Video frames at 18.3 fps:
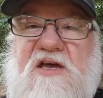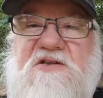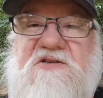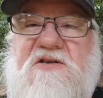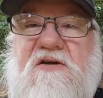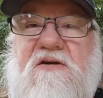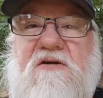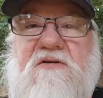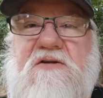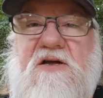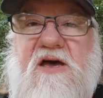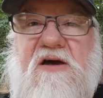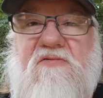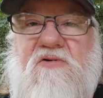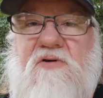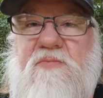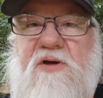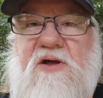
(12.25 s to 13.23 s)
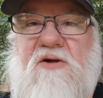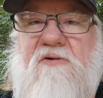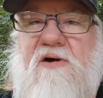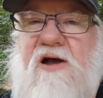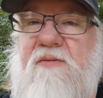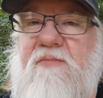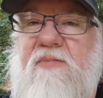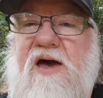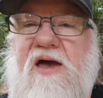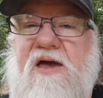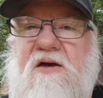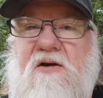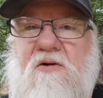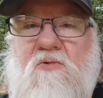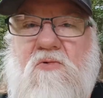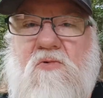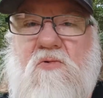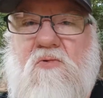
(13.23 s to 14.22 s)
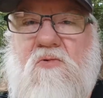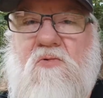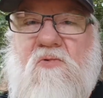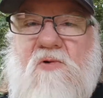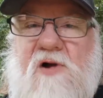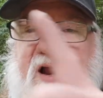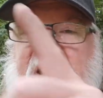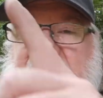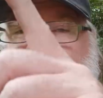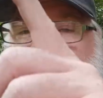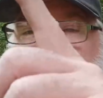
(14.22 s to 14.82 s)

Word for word: tuned and we'll be right back right after